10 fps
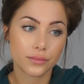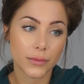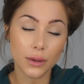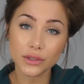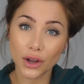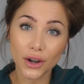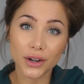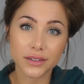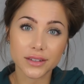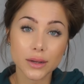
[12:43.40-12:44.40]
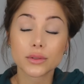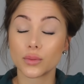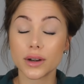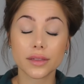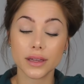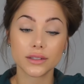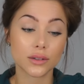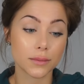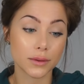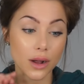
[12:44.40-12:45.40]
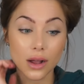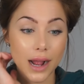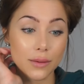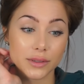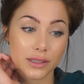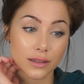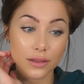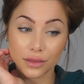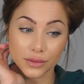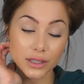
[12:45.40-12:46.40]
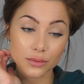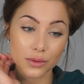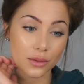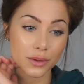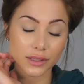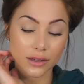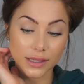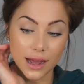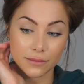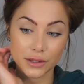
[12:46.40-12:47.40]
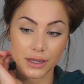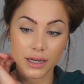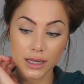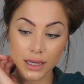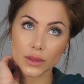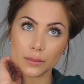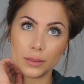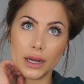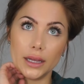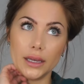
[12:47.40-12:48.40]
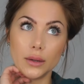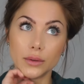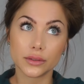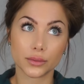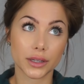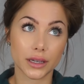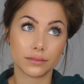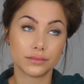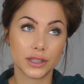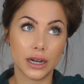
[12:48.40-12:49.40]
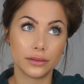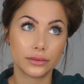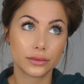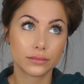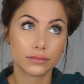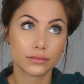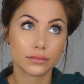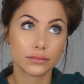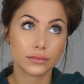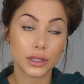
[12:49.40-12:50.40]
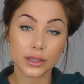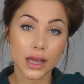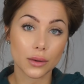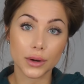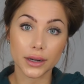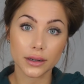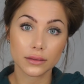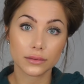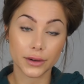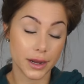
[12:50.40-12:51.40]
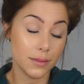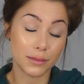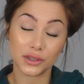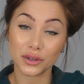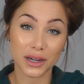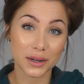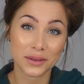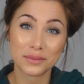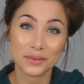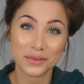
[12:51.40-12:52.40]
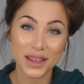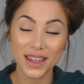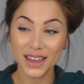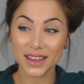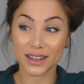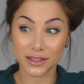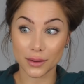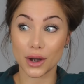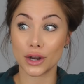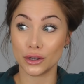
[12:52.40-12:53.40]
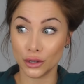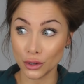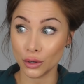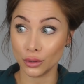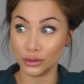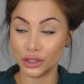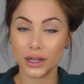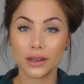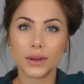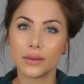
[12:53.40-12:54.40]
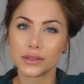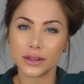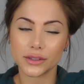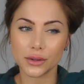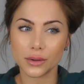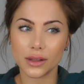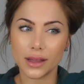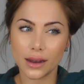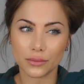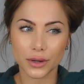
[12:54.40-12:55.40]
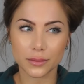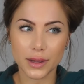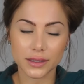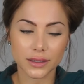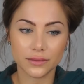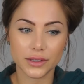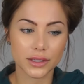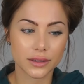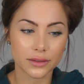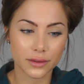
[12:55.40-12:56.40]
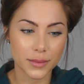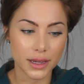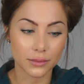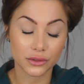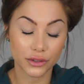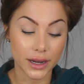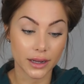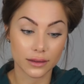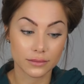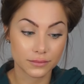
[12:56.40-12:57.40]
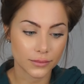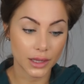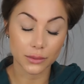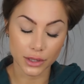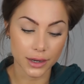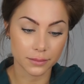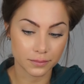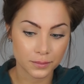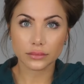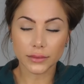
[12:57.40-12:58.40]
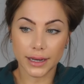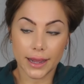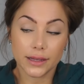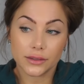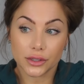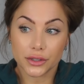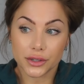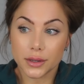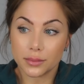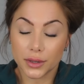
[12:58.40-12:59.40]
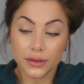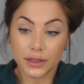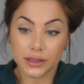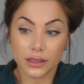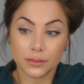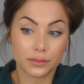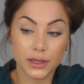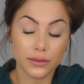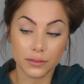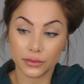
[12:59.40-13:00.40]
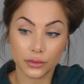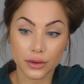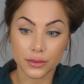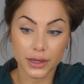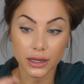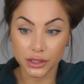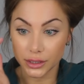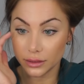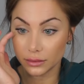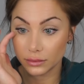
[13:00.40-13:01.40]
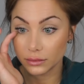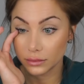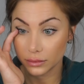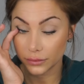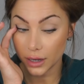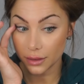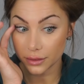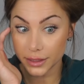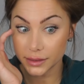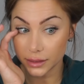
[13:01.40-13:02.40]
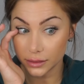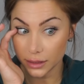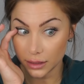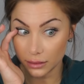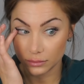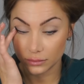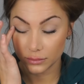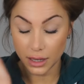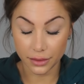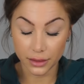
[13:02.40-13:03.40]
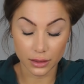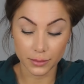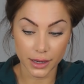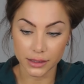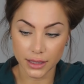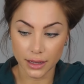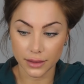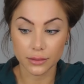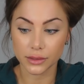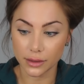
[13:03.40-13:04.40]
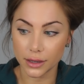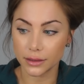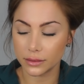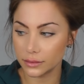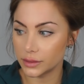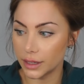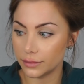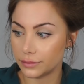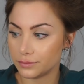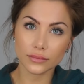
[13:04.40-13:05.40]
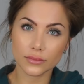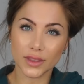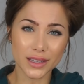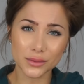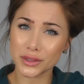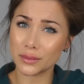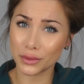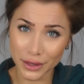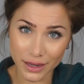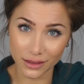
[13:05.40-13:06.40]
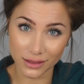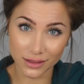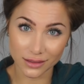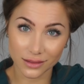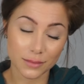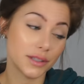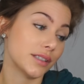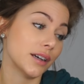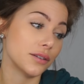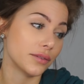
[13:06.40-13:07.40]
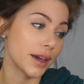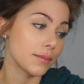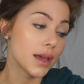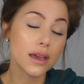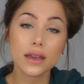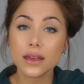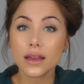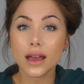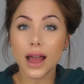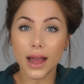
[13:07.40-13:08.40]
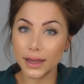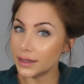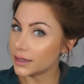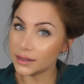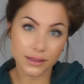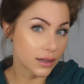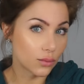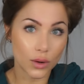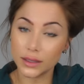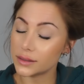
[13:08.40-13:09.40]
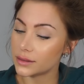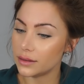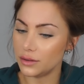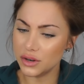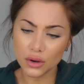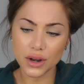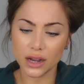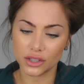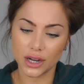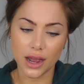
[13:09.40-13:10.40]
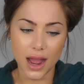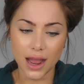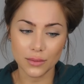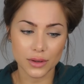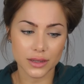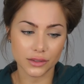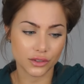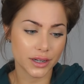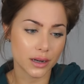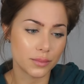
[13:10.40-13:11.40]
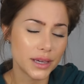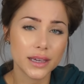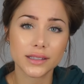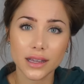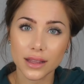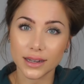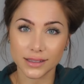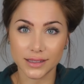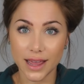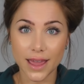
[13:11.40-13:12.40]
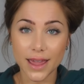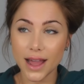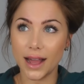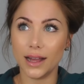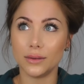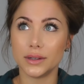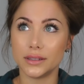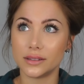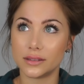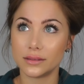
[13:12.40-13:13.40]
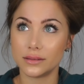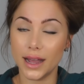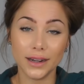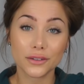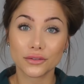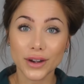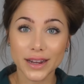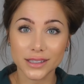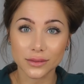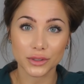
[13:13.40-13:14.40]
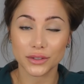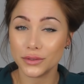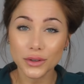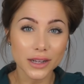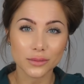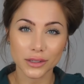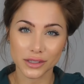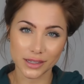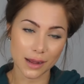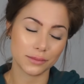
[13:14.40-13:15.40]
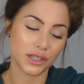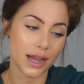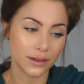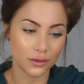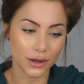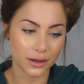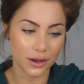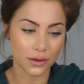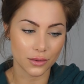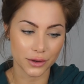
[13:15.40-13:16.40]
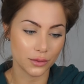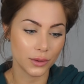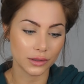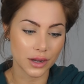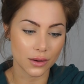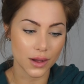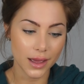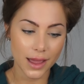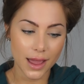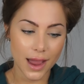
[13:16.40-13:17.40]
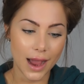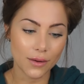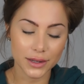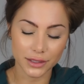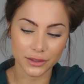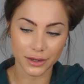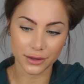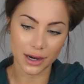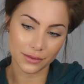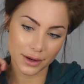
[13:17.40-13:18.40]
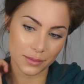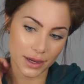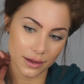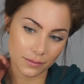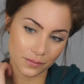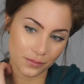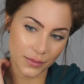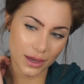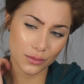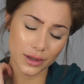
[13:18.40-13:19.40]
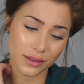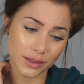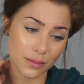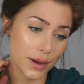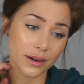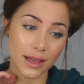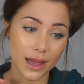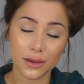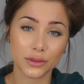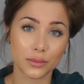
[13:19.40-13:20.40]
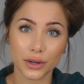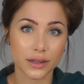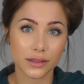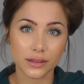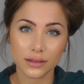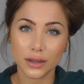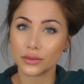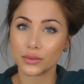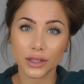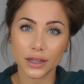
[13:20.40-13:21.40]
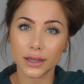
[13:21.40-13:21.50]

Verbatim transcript: that was hard. It was worth it. Don't get me wrong. I was thrilled with the results after, but it was really tough. It was a lot of work. For him, I'm sure, because they were huge. But it was also a lot of work mentally and physically for me. It was draining. It was hard. And I had surgery previously, even before the reduction, for other reasons, and nothing compared to that. That was hard. It was tough. This was a breeze. Let me just tell you, fam. I didn't get sick once. No nausea. I was drinking a PSL the next day. I was, I did great, which if you guys watch a Snapchat, you already know or you will know how I did during recovery, but it was, compared to that, it was a breeze. It was really